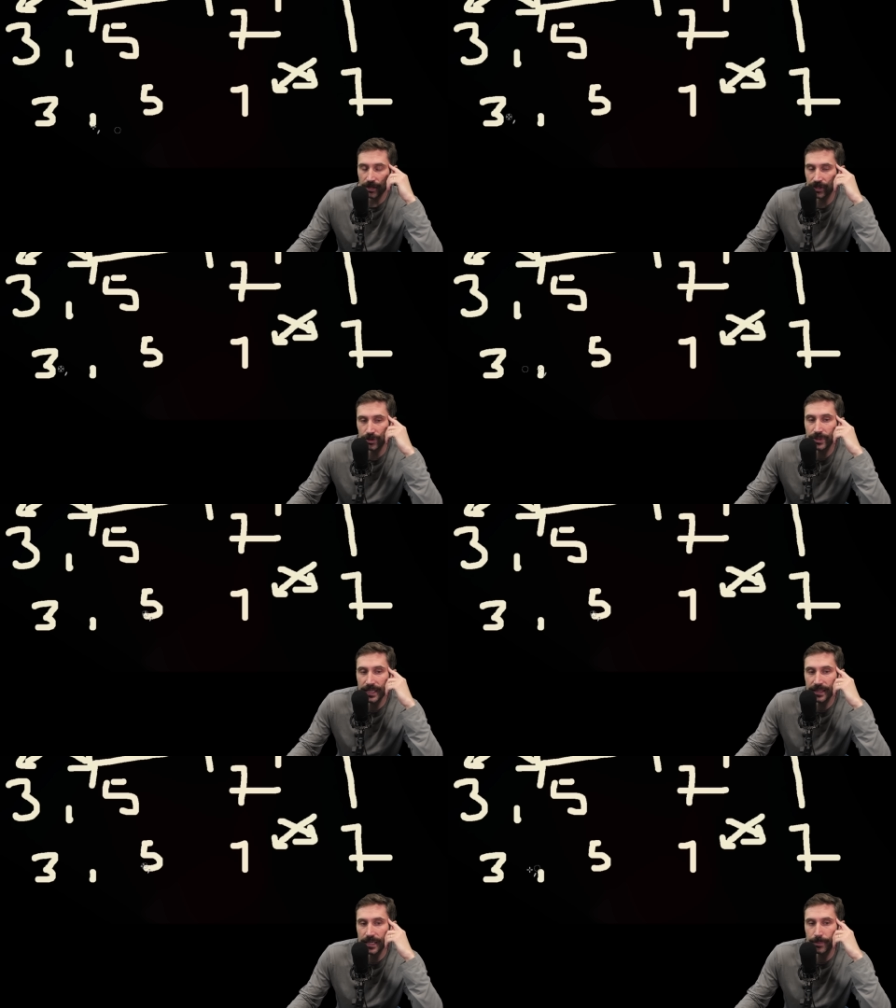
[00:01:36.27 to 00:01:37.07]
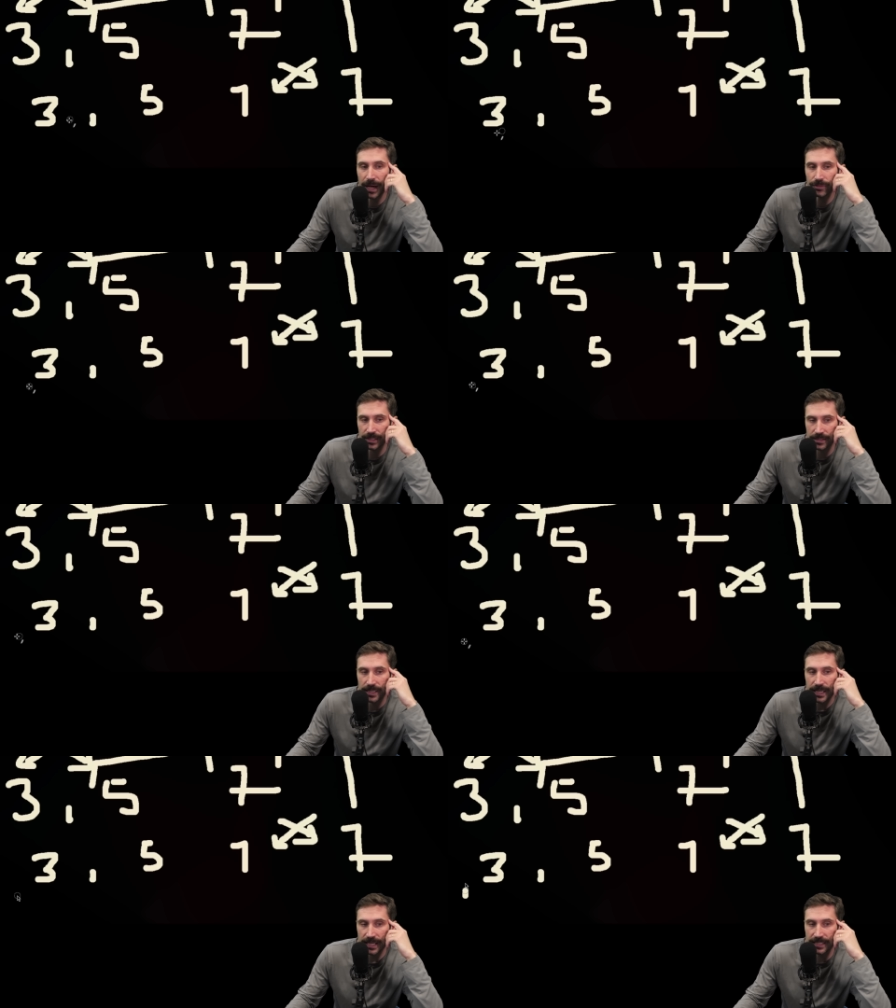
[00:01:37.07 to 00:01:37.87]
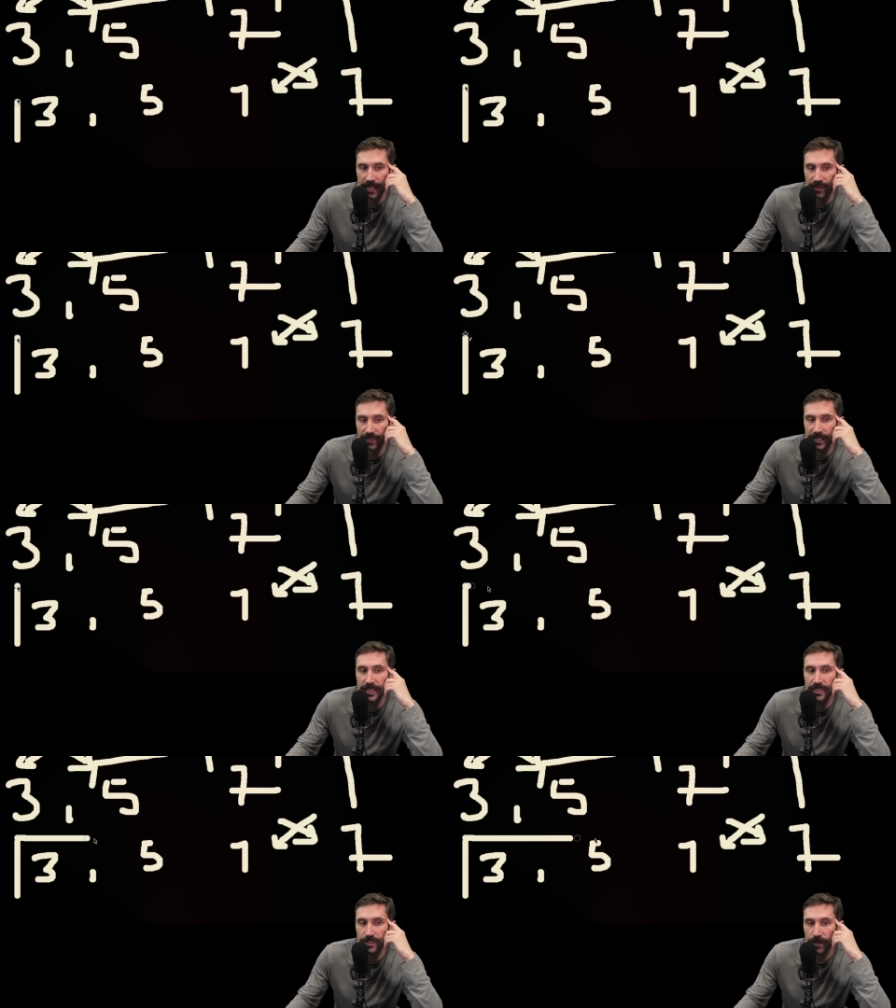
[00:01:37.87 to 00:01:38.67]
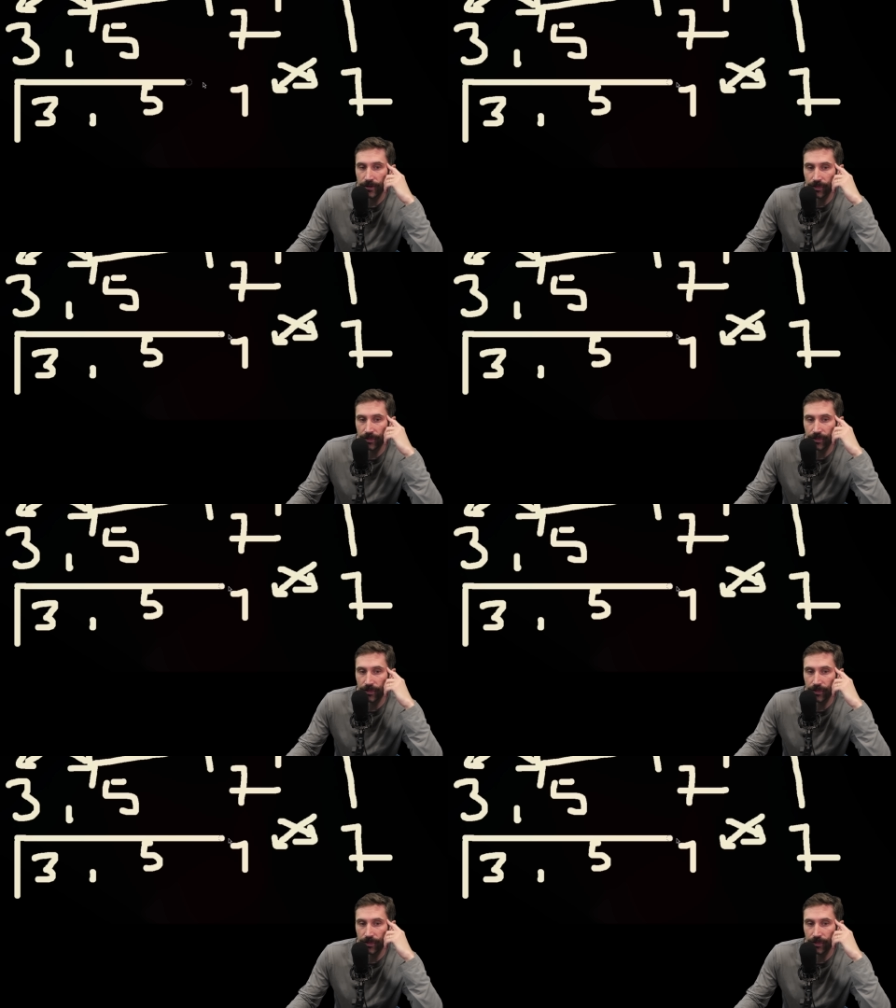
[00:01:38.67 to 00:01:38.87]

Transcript: Now, the unique thing about this is that these